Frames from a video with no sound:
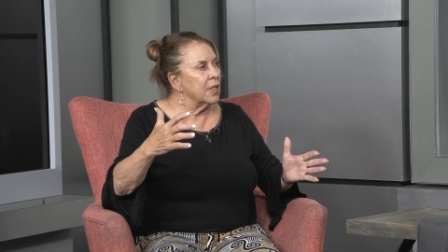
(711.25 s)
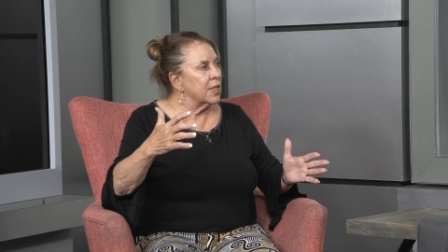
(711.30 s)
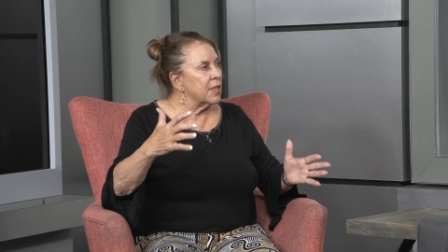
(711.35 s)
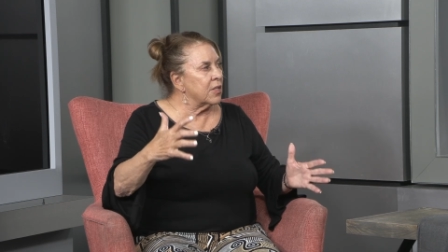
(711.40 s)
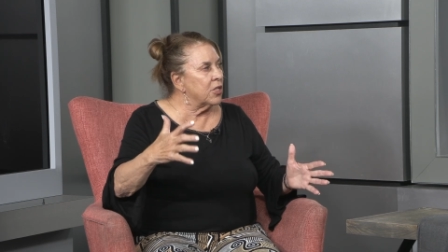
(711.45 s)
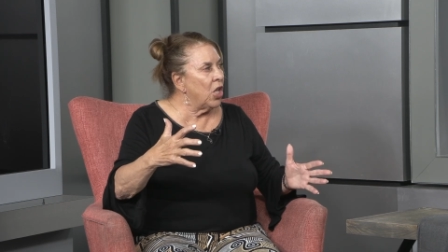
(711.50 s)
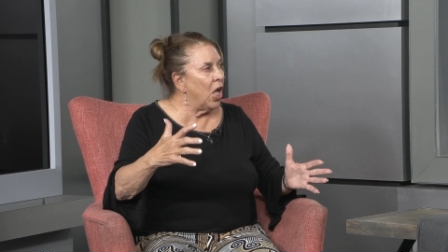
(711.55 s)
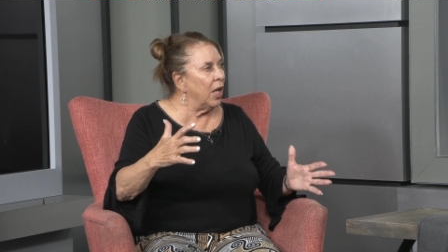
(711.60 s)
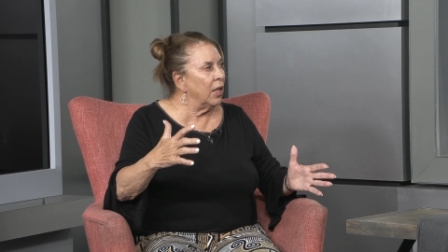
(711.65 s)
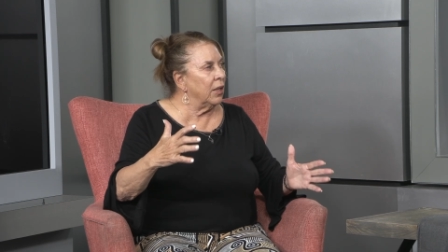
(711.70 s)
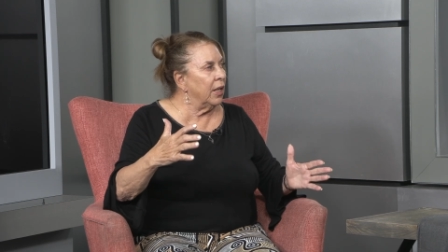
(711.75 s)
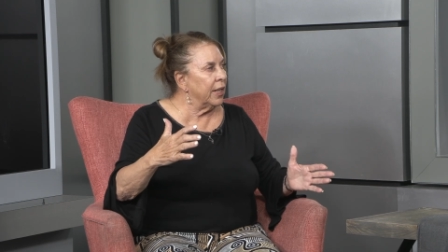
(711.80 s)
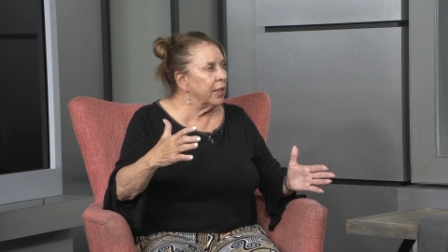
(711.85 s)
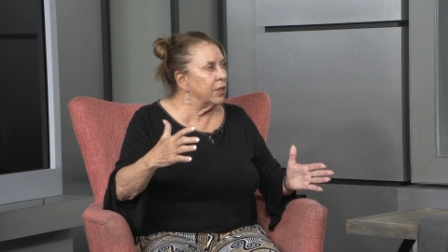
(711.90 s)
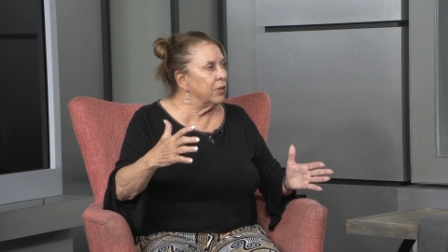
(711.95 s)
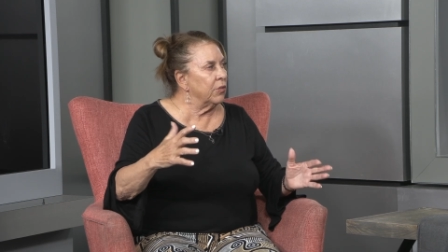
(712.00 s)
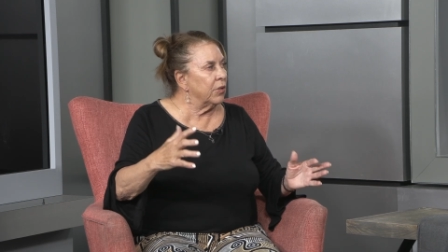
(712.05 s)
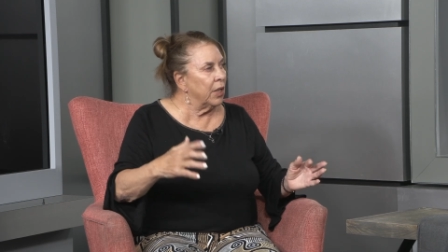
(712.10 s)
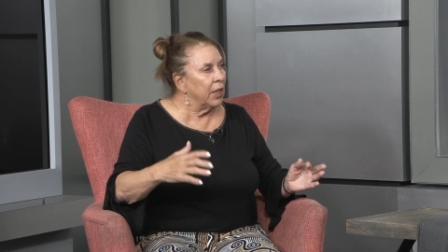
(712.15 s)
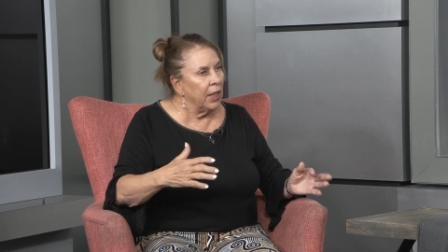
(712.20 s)
It's not like
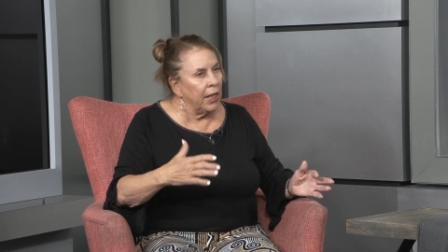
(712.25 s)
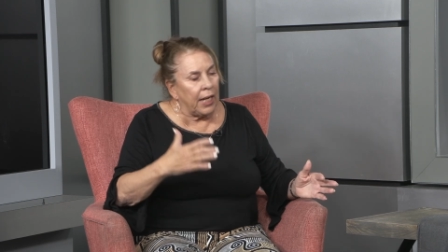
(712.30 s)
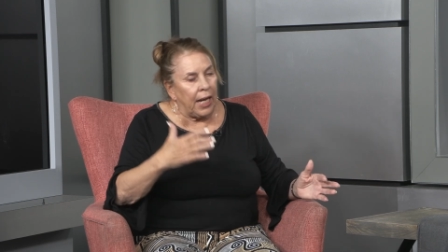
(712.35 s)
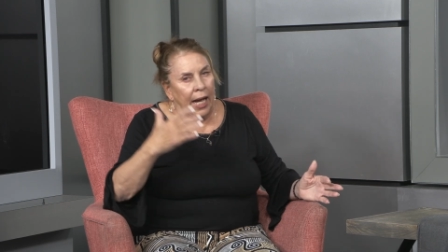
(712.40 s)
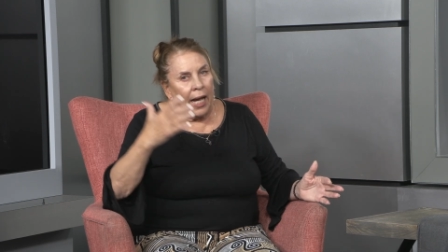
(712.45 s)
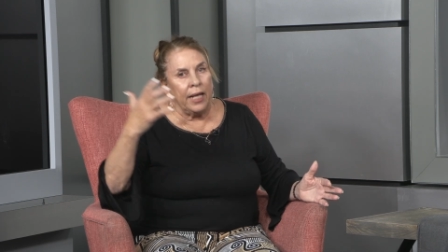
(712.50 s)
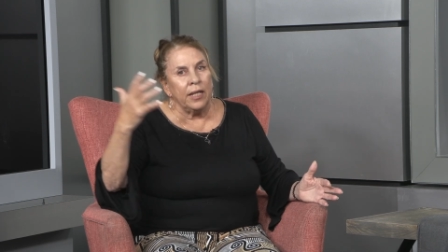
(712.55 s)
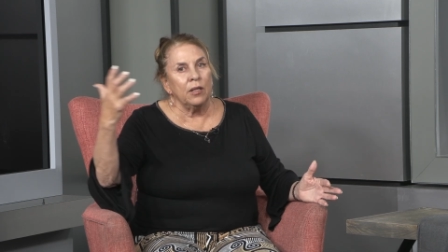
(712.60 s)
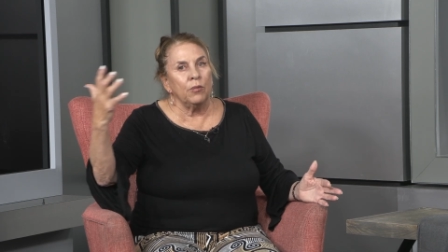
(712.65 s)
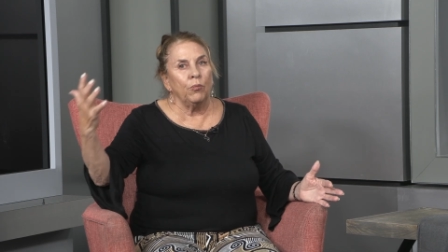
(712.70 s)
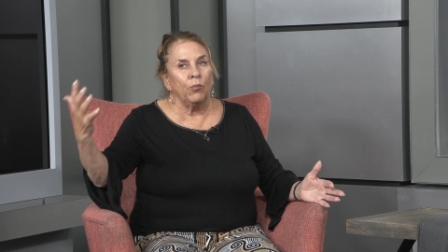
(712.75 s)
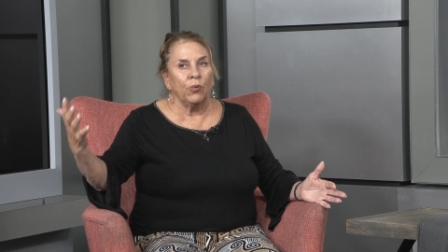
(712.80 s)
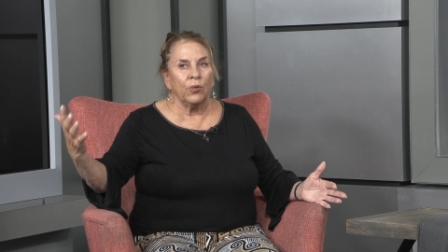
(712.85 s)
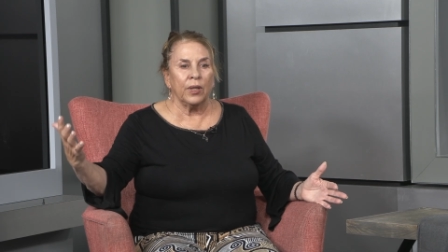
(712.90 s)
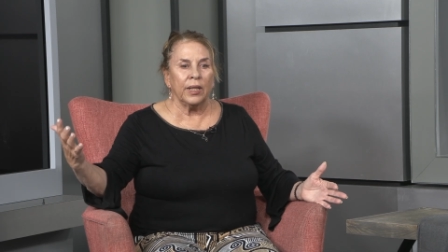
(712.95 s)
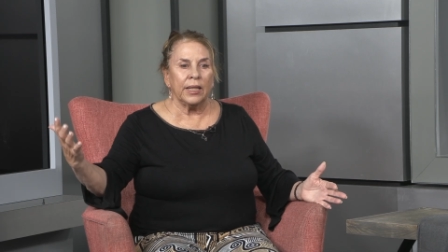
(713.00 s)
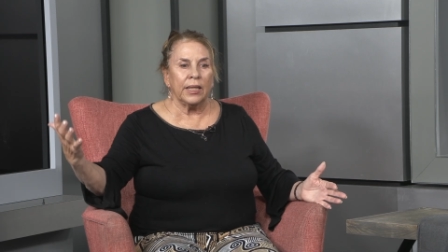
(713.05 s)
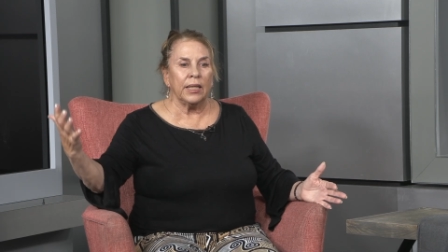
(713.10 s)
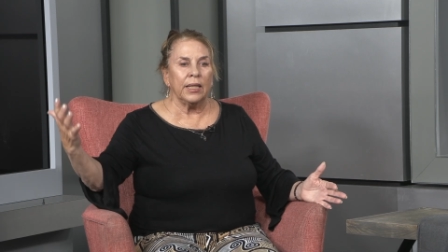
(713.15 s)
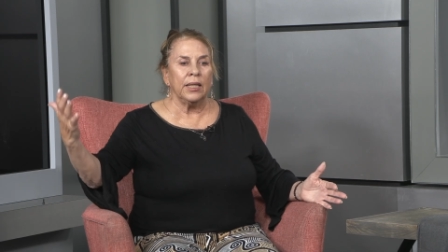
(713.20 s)
you can kind of
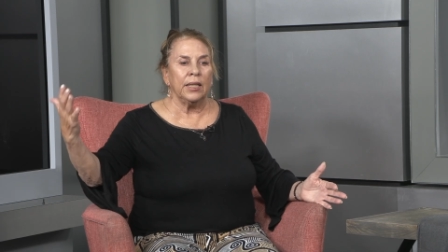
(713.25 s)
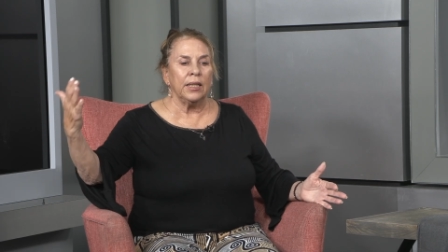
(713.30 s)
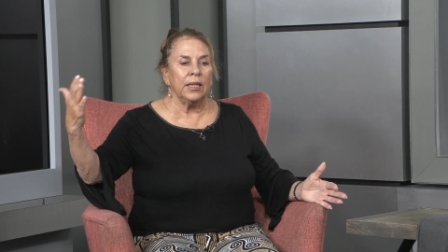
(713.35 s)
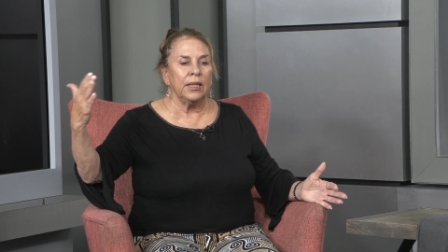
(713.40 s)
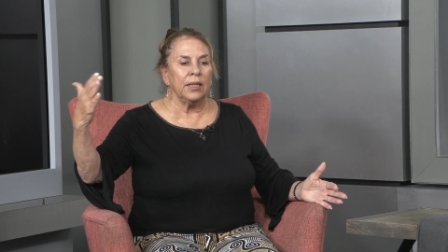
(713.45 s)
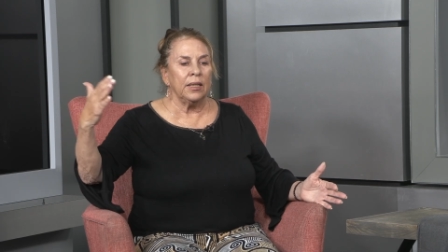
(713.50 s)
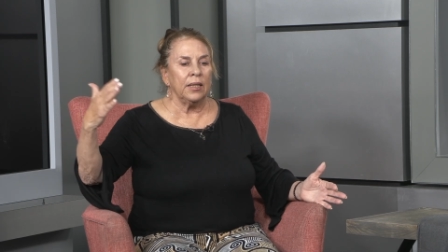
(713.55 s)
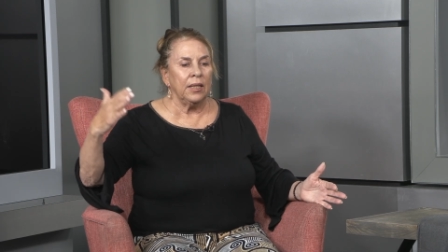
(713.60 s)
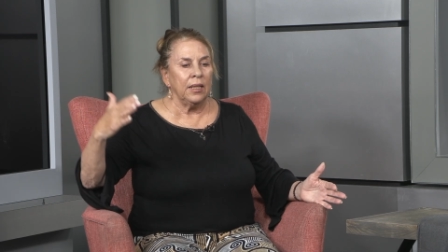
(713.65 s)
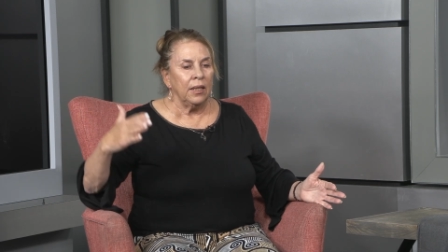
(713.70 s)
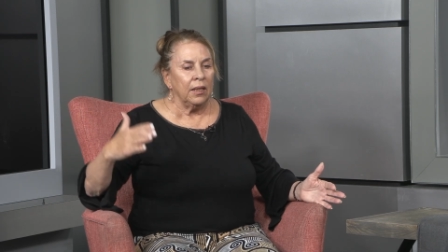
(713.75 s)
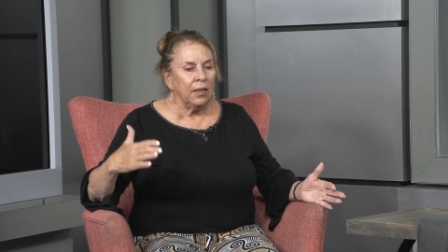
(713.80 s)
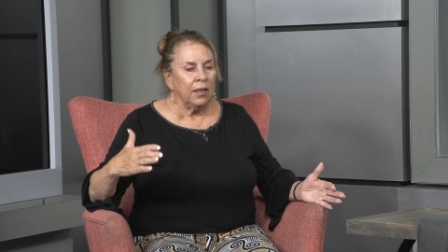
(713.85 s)
bring in